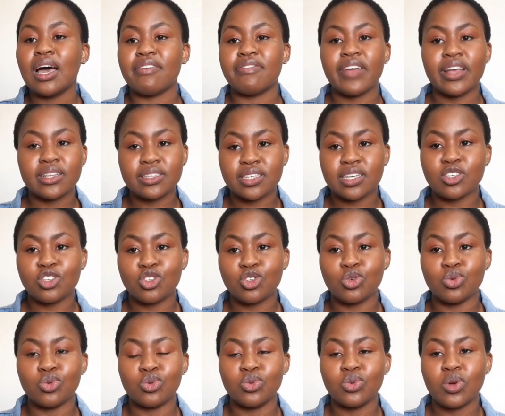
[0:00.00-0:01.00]
Fail test
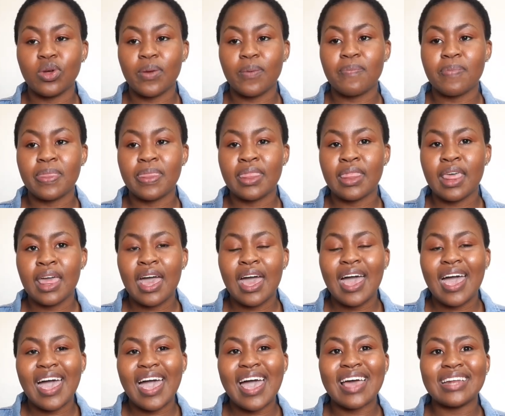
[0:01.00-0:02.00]
two,
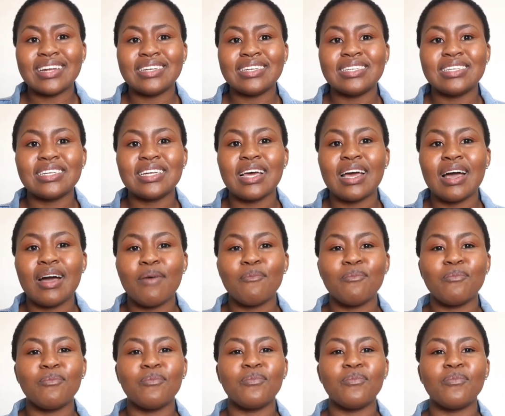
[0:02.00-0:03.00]
and
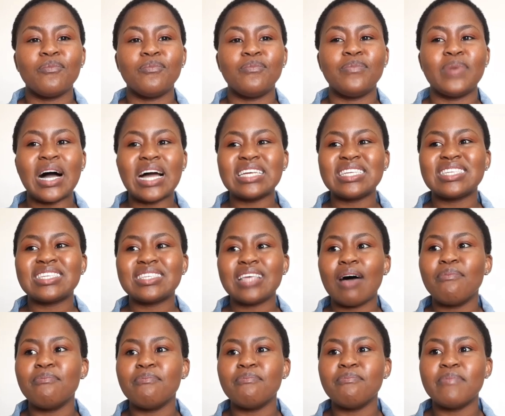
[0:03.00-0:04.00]
by
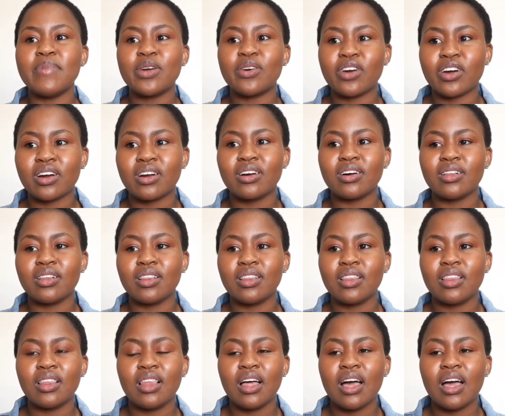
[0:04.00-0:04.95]
some miracle,